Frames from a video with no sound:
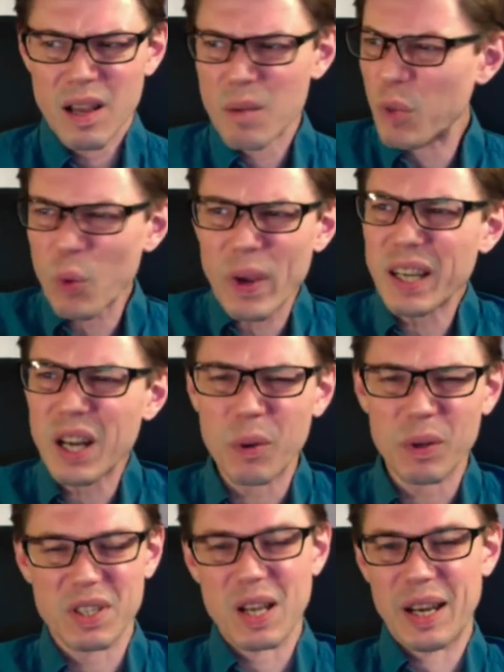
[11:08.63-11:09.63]
But we know
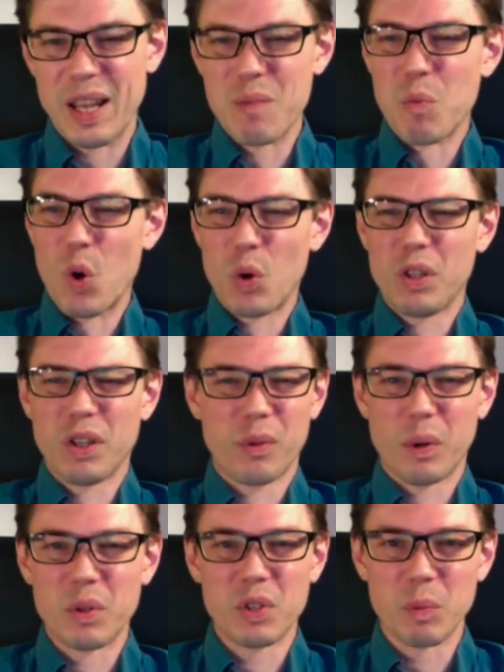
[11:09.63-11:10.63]
it's not immoral to
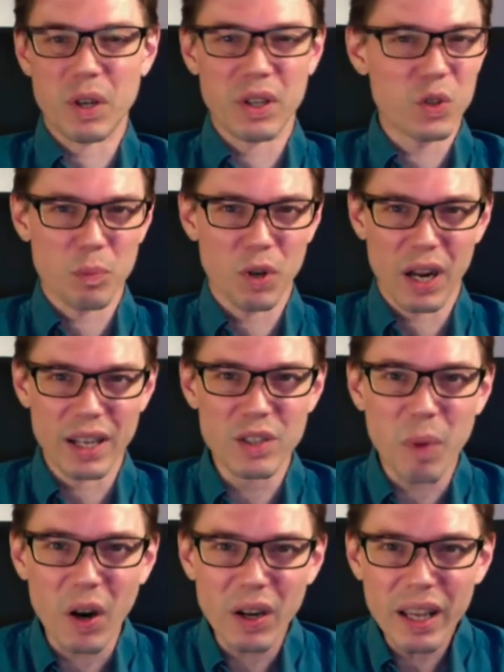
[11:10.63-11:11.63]
throw someone a surprise
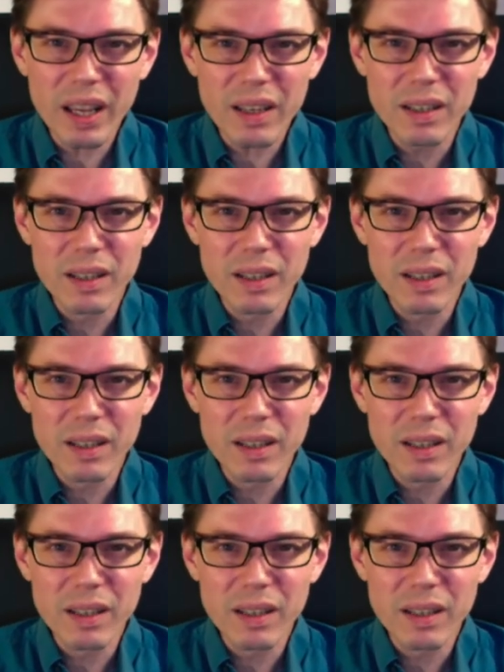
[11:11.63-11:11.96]
party.